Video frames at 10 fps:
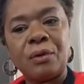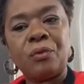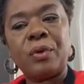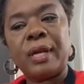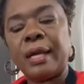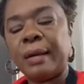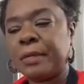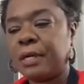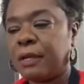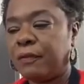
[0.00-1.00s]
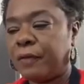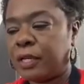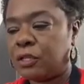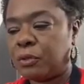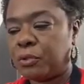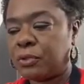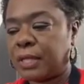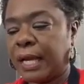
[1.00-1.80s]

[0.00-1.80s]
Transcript: When I'm cooking vegetables,